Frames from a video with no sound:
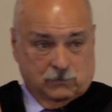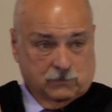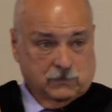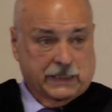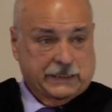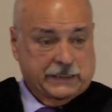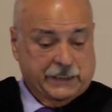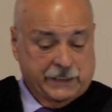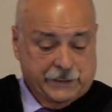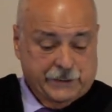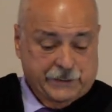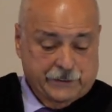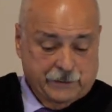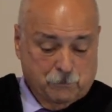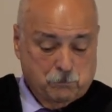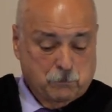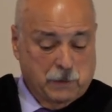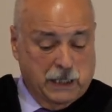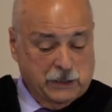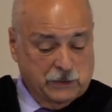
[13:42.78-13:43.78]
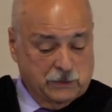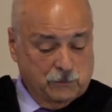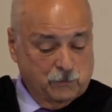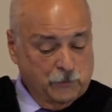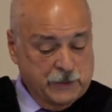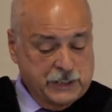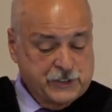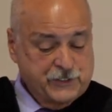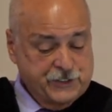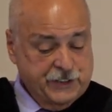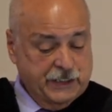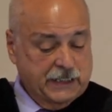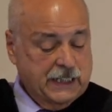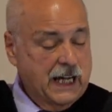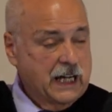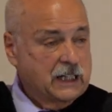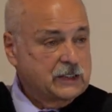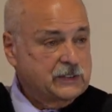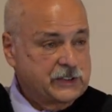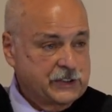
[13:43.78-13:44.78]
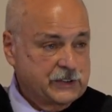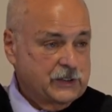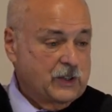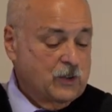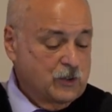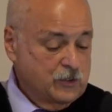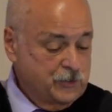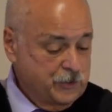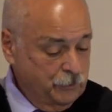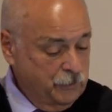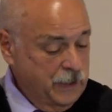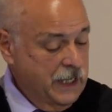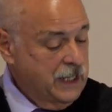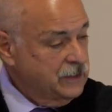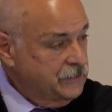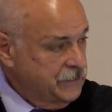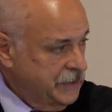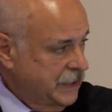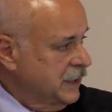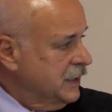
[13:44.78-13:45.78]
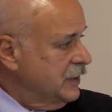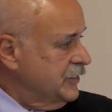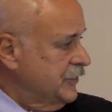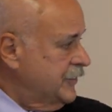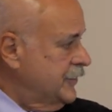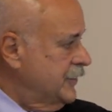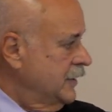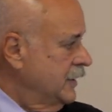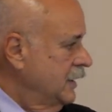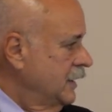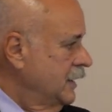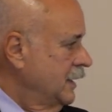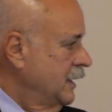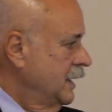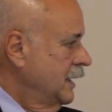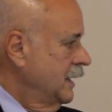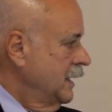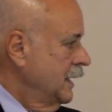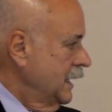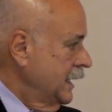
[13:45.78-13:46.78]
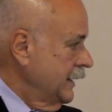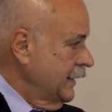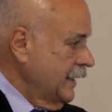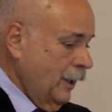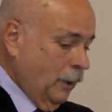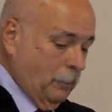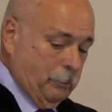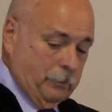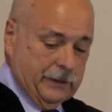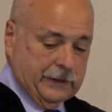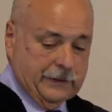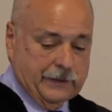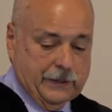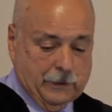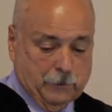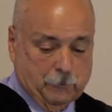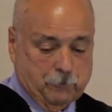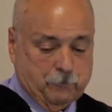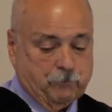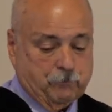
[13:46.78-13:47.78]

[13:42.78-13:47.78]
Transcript: like here, by reaching out to those around us and helping them.